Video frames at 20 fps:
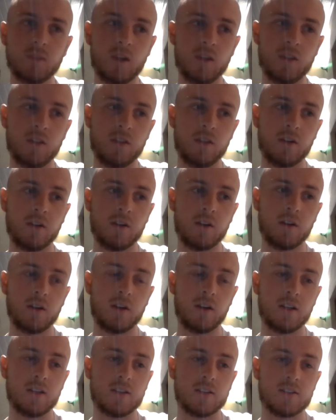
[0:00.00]

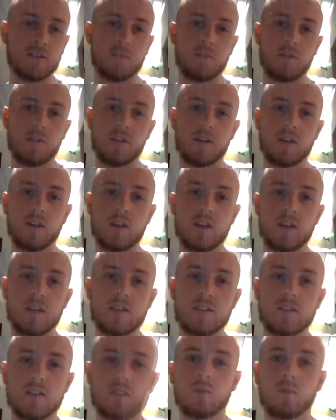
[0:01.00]
at least some of the
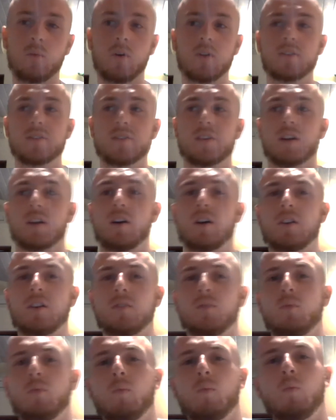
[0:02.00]
easier ones are kind
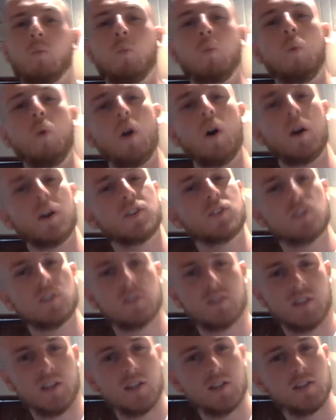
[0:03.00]
of what I
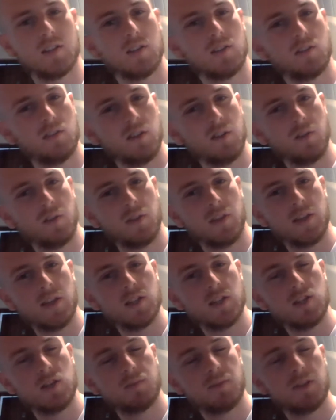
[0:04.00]
just did with the
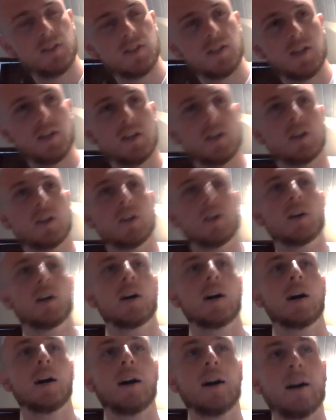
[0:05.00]
Ejpt.
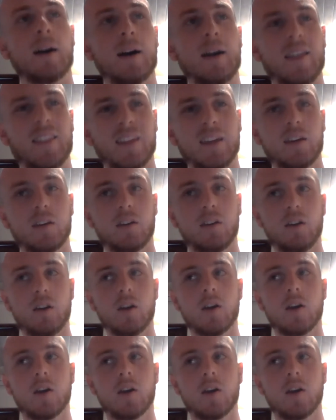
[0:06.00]
I think